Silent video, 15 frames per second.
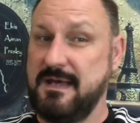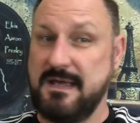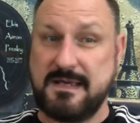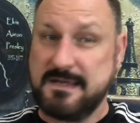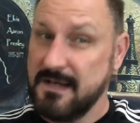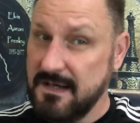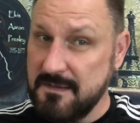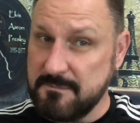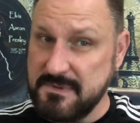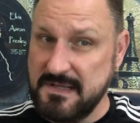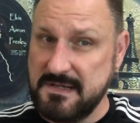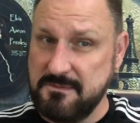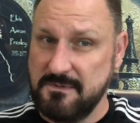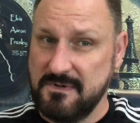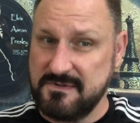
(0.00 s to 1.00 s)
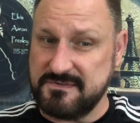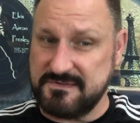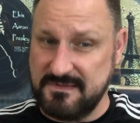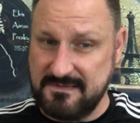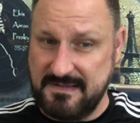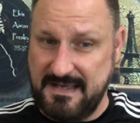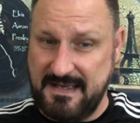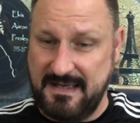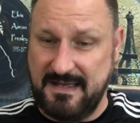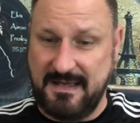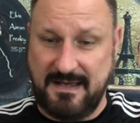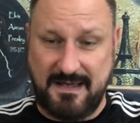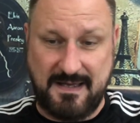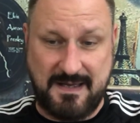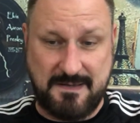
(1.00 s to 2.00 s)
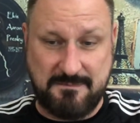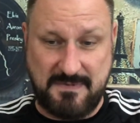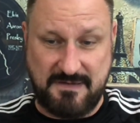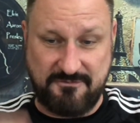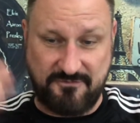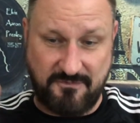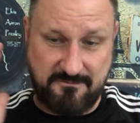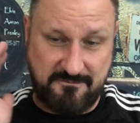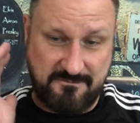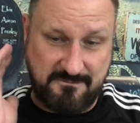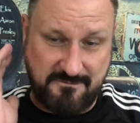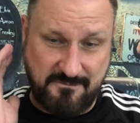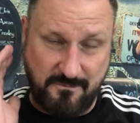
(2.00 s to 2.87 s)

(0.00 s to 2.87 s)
it can't be any worse than that. And from